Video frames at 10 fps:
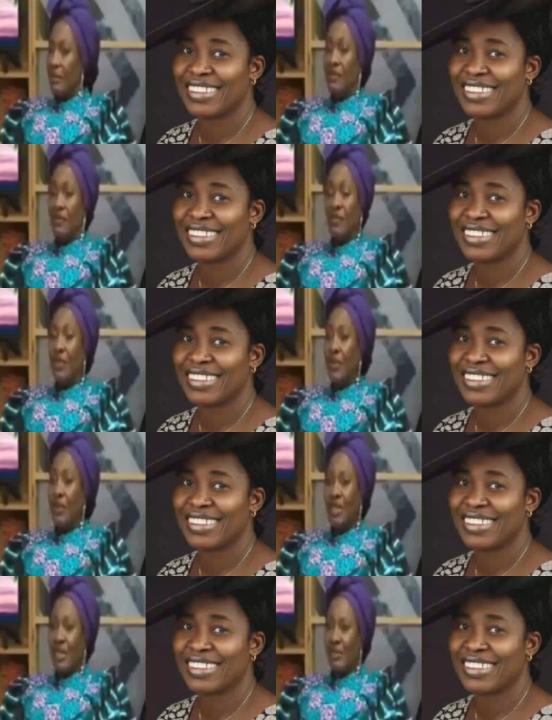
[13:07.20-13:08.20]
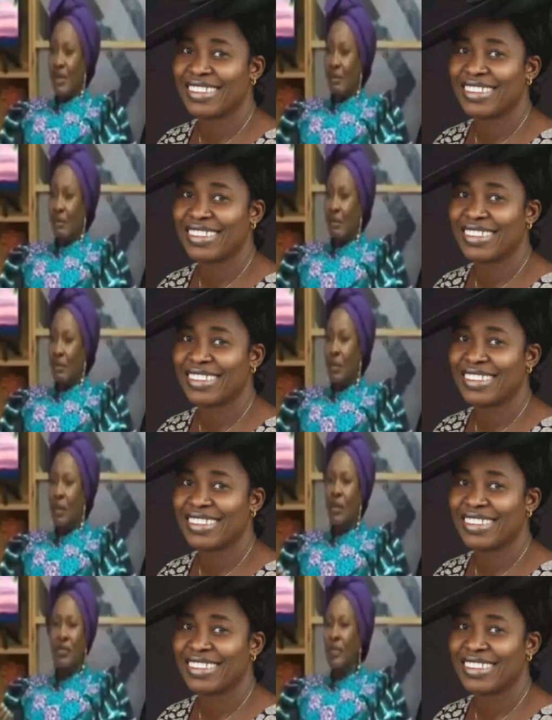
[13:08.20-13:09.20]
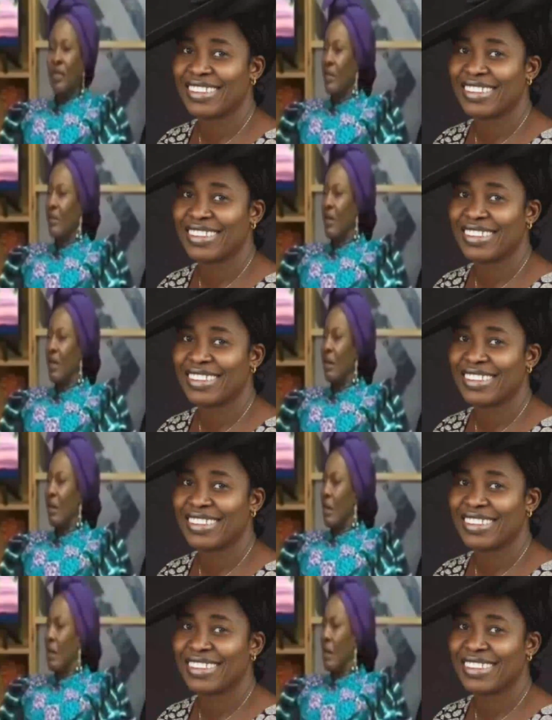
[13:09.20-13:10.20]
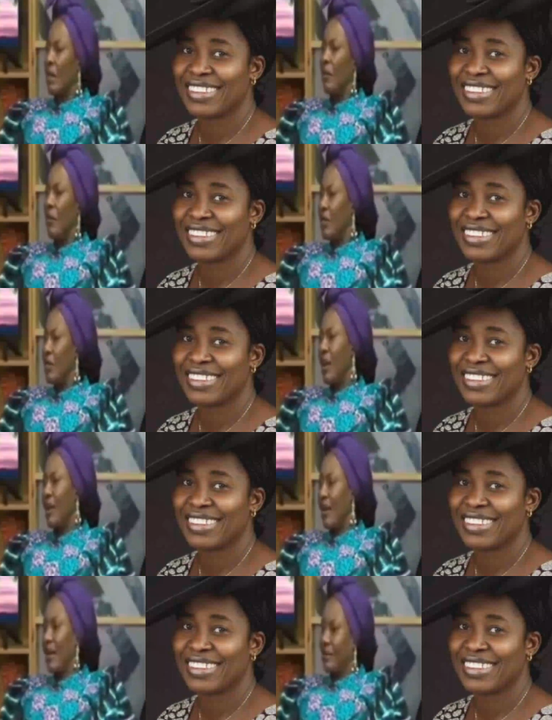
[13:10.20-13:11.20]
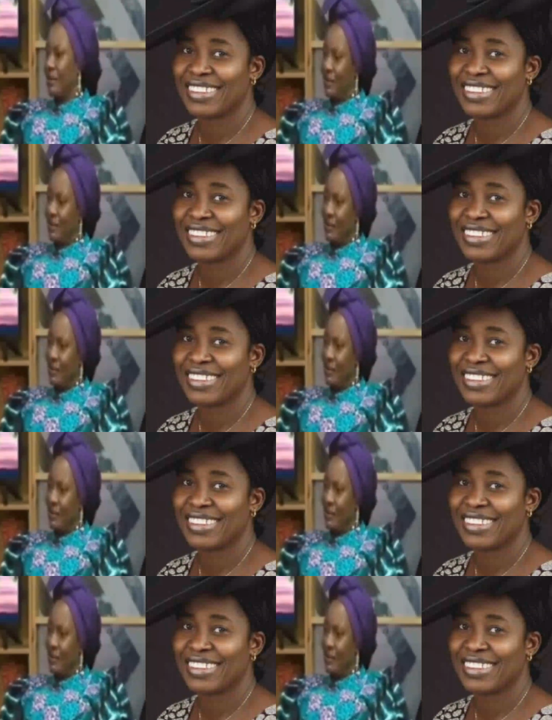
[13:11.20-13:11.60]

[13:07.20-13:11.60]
Speaker 1: four young children beautiful children three boys one girl